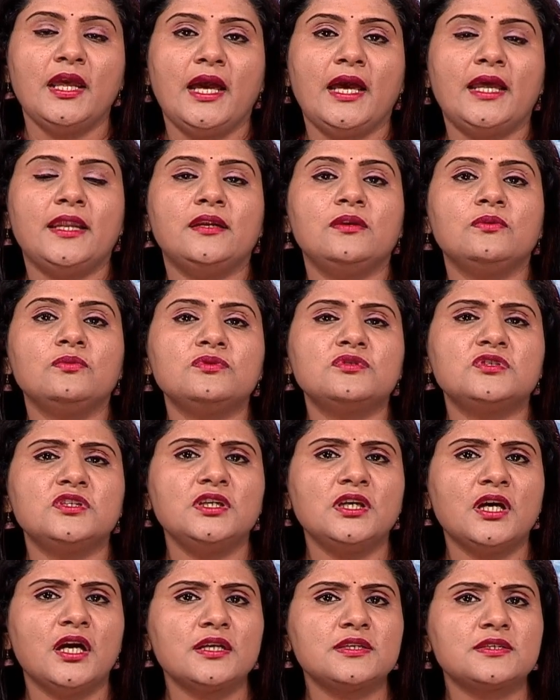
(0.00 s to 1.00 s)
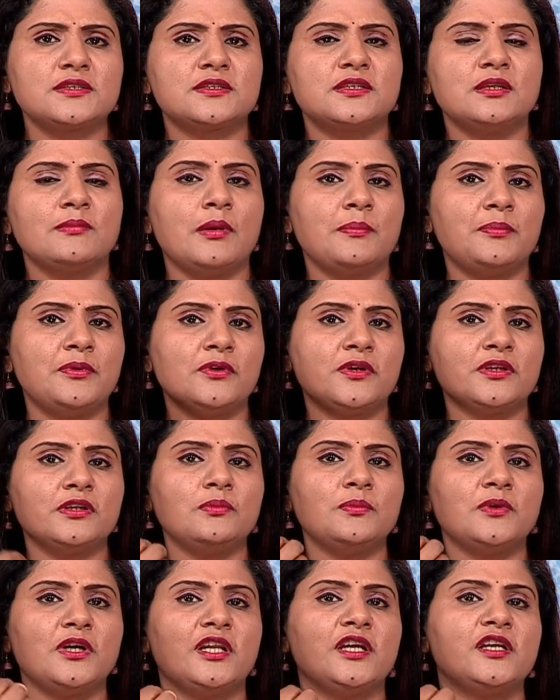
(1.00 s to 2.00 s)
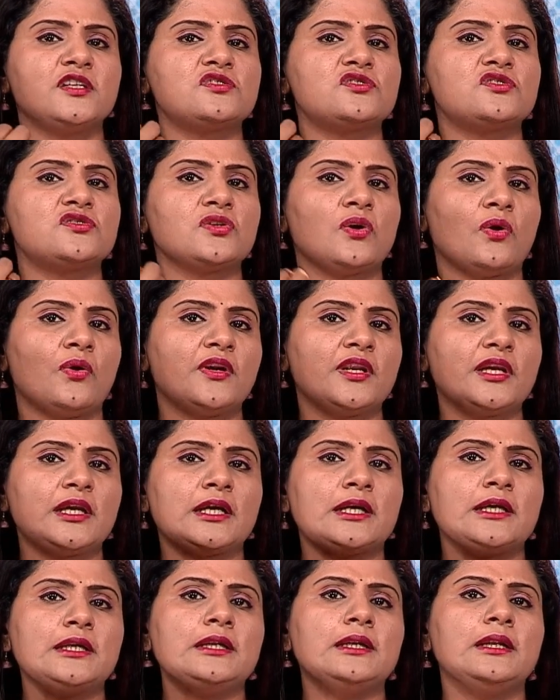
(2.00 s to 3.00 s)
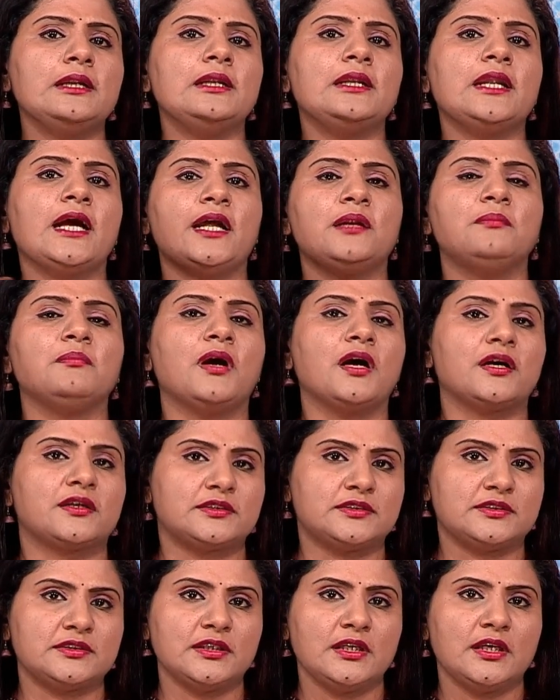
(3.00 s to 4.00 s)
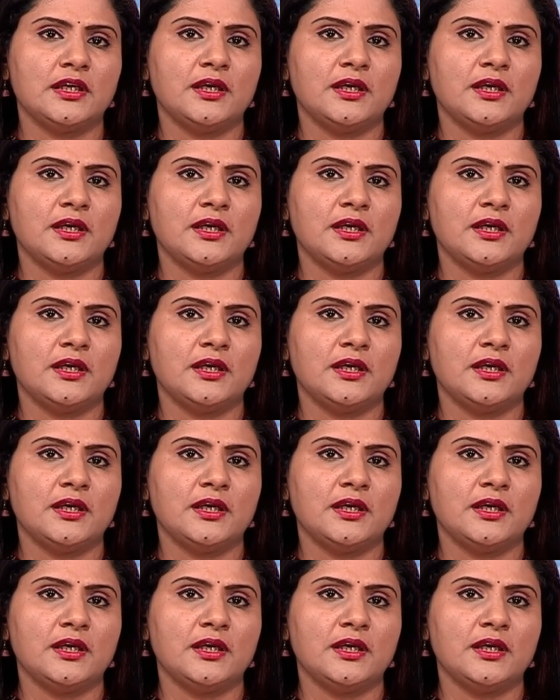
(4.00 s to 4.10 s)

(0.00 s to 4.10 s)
And Lucy asks him, look at the word, historical landmarks.